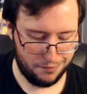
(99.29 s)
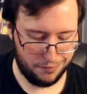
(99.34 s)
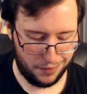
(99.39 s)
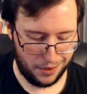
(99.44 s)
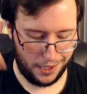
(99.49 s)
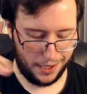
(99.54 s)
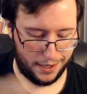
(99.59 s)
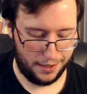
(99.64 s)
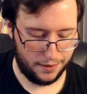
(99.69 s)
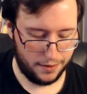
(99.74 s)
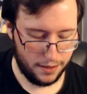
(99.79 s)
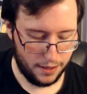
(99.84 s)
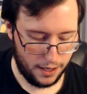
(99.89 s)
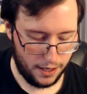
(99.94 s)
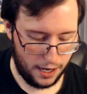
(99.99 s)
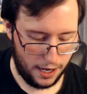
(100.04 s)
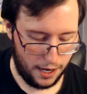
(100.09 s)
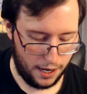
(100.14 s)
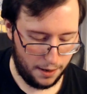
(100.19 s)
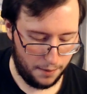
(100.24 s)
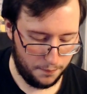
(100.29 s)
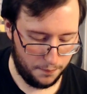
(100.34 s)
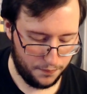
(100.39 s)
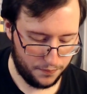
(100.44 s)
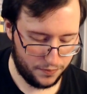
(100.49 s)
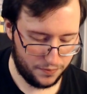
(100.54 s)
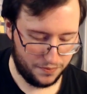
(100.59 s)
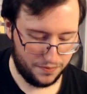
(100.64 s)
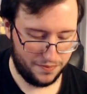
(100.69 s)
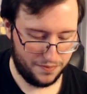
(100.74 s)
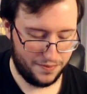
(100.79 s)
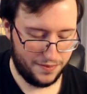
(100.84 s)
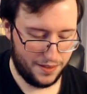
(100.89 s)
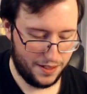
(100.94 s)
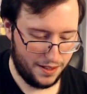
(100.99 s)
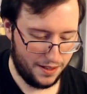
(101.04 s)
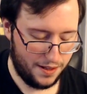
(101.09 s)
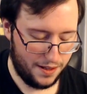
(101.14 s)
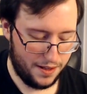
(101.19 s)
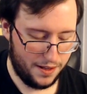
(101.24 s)
Played. Um,
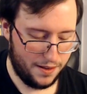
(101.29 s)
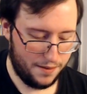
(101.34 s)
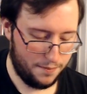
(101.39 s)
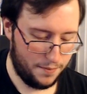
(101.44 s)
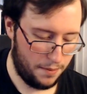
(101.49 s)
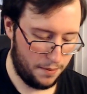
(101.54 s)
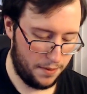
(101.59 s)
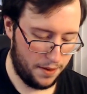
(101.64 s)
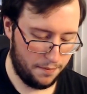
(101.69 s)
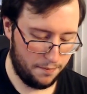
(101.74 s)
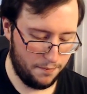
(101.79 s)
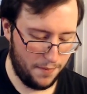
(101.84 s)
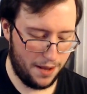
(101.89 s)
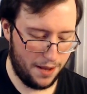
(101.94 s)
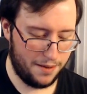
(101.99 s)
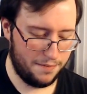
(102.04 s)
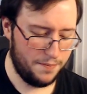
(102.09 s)
maybe may,